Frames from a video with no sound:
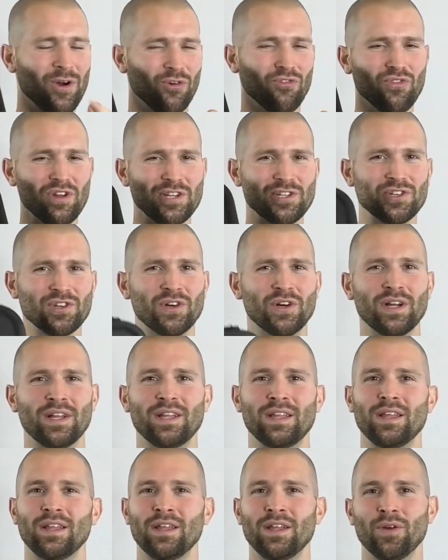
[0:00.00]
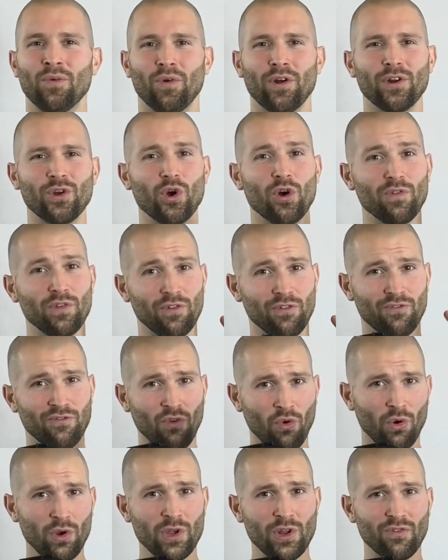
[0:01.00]
how original. We're gonna go over the
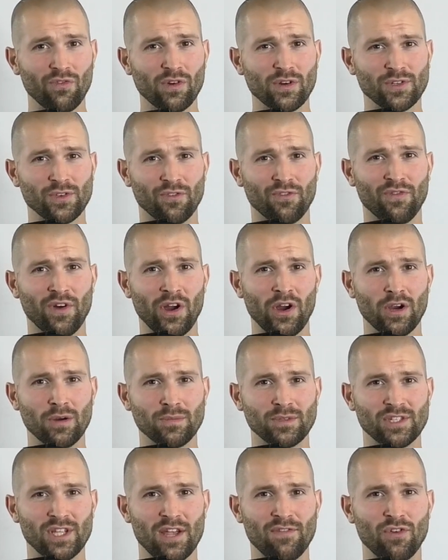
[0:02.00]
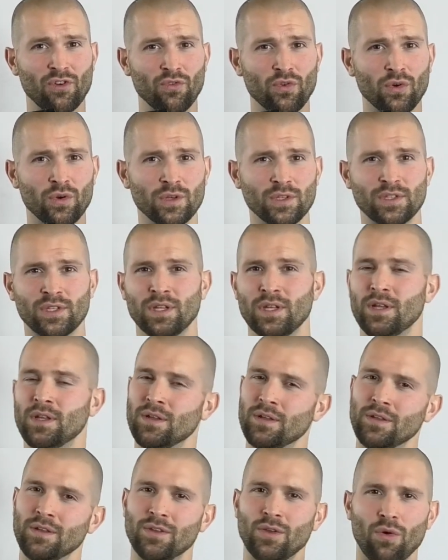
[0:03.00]
4 universal firearm safety rules.
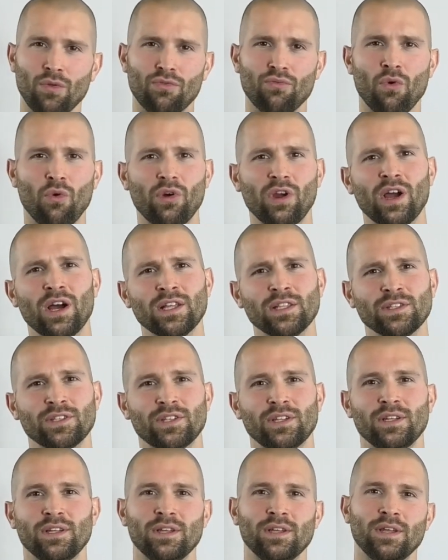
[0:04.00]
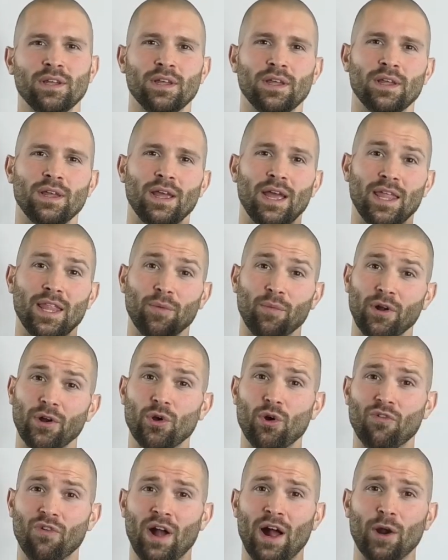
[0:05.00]
Don't throw guns. And then we're
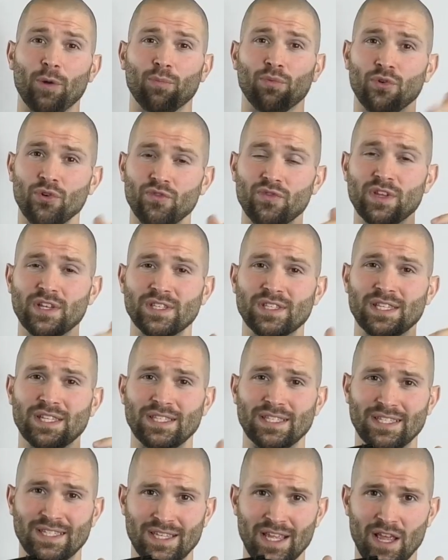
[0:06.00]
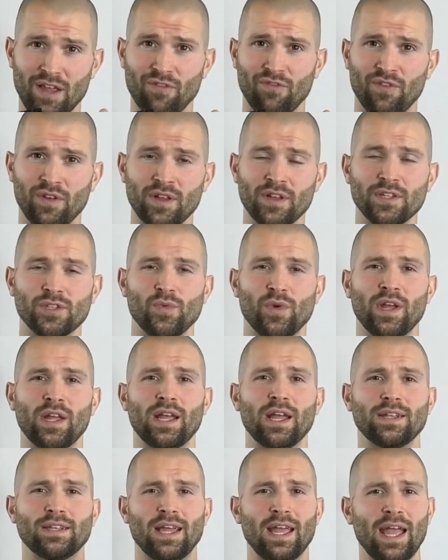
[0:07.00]
gonna go over how to prove this thing safe so we
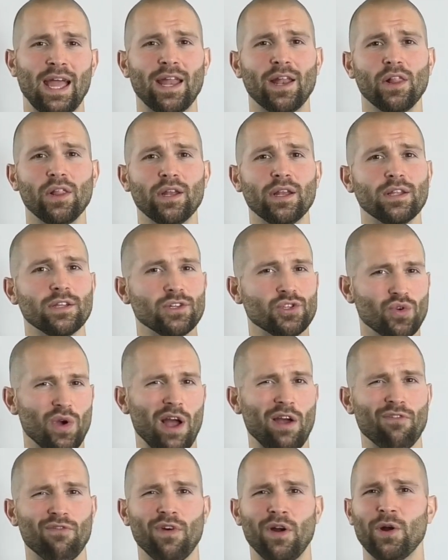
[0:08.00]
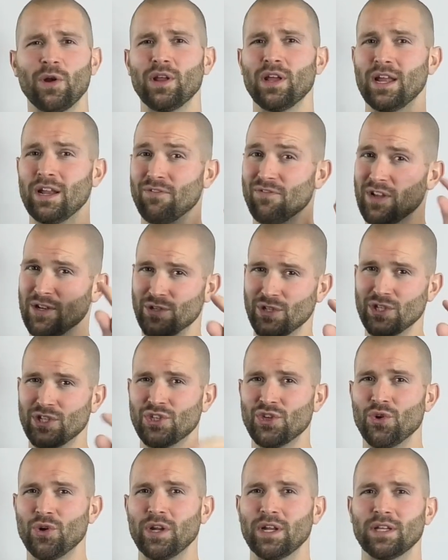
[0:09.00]
can get to handling it, dry firing it, and eventually
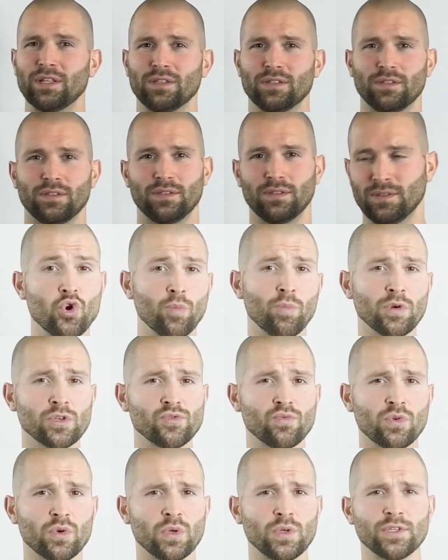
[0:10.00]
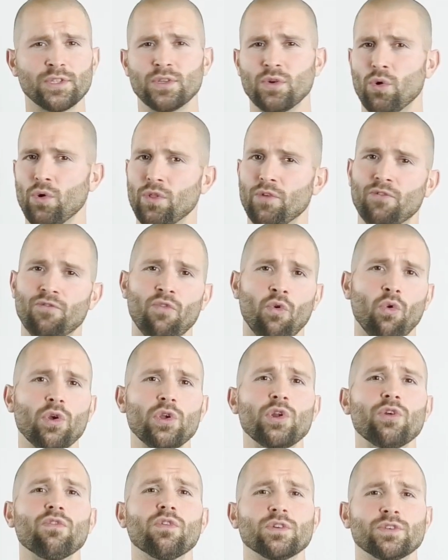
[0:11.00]
shooting it. Cooper's rules, or the 4
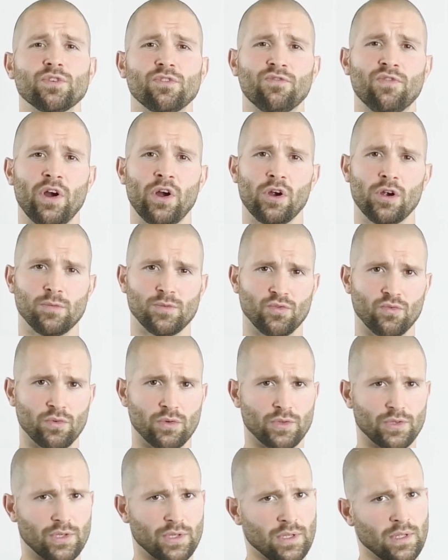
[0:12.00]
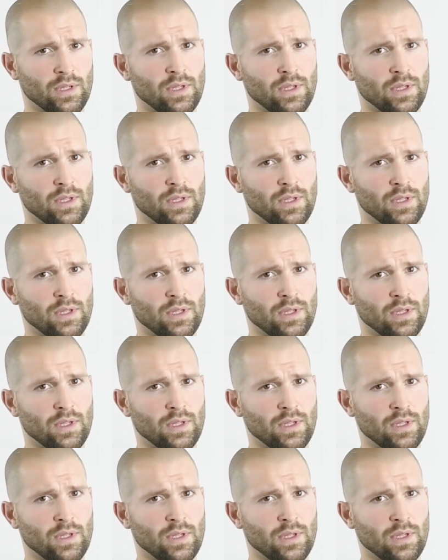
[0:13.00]
universal firearms rules.